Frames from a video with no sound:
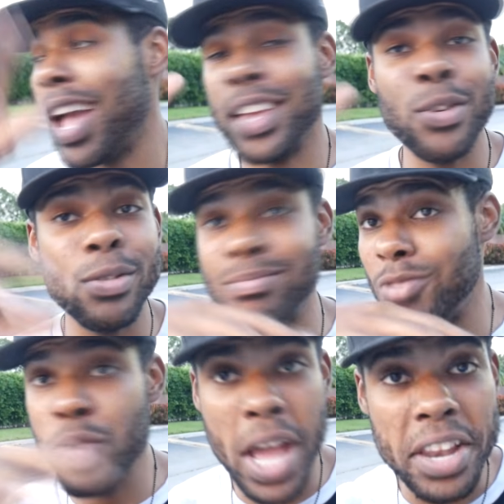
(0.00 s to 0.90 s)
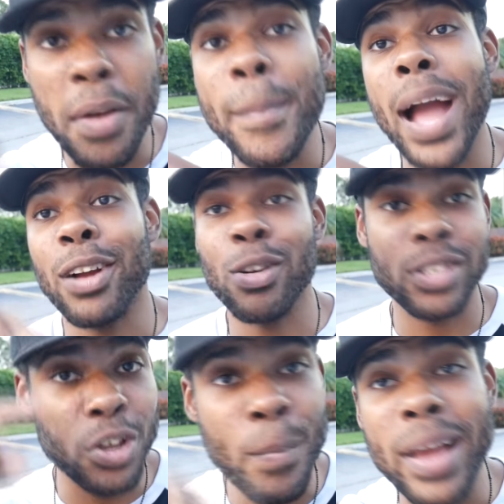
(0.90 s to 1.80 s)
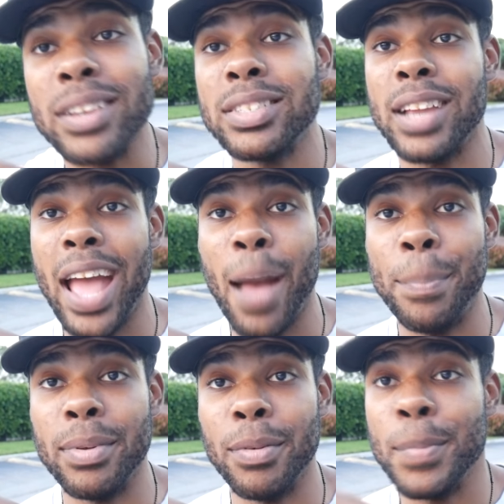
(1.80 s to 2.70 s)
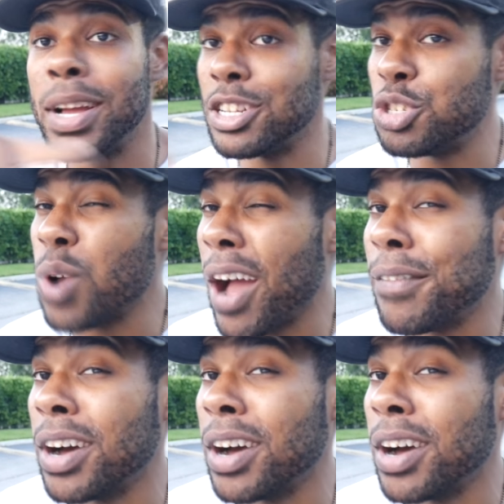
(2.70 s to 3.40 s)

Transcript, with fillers: and you hit them macros and you make this shit happen because you have